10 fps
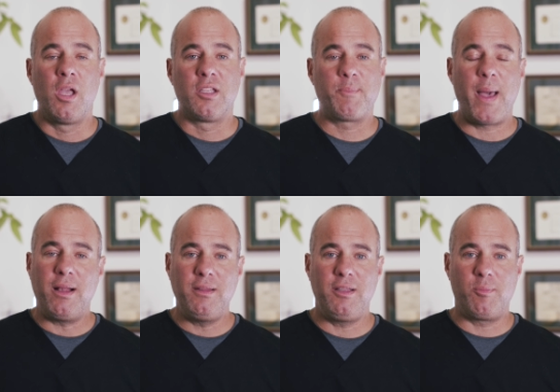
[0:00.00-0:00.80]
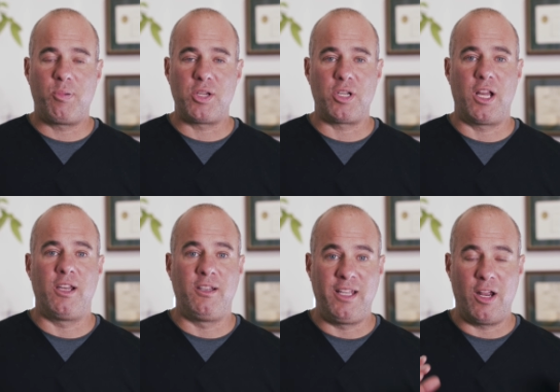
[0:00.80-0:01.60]
Spinal decompression on the
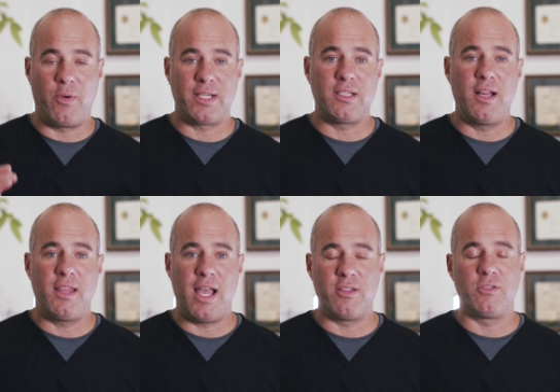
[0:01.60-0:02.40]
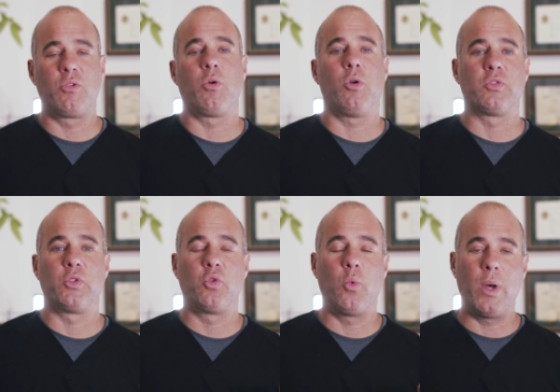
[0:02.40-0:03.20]
DRX9000 calls for
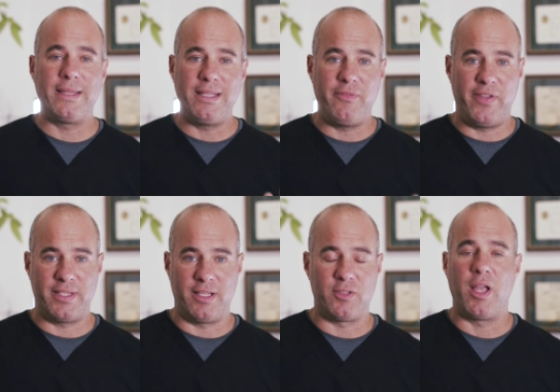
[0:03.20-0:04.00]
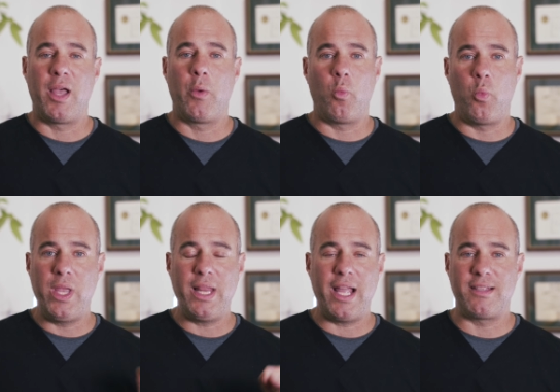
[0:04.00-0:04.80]
20 visits. We
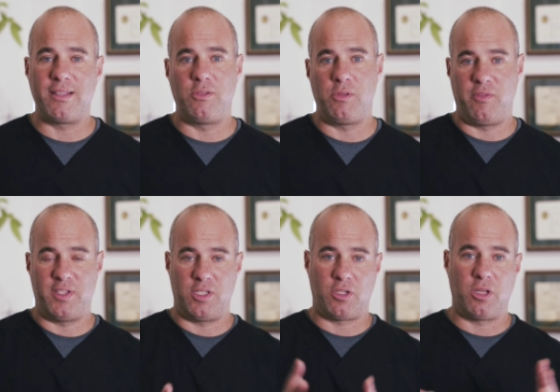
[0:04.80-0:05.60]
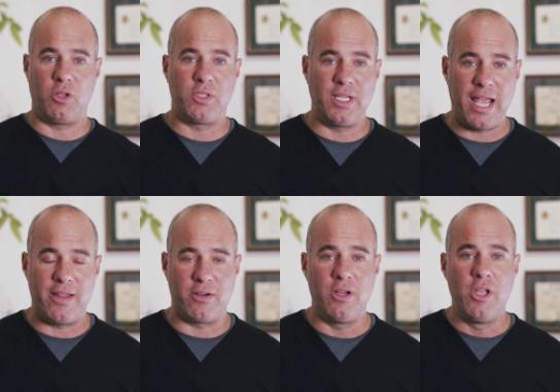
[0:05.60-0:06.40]
like to do the visits close
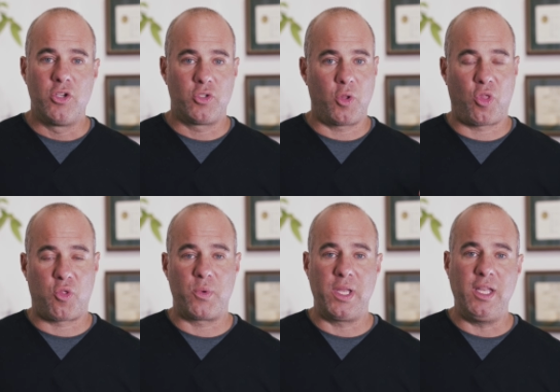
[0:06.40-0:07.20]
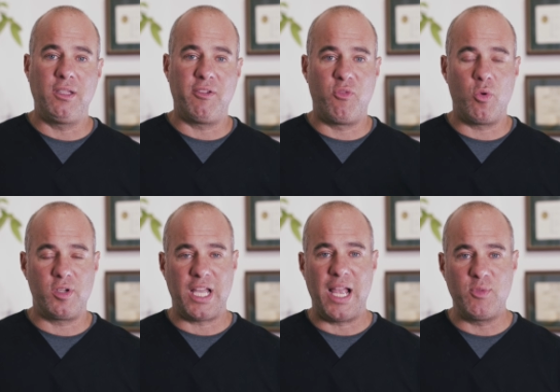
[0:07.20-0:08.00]
together, so 3 to 4
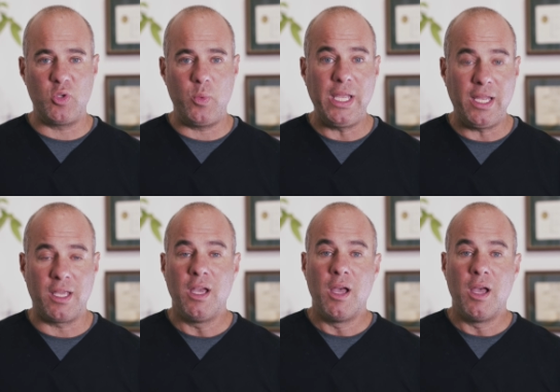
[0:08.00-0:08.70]
times a week.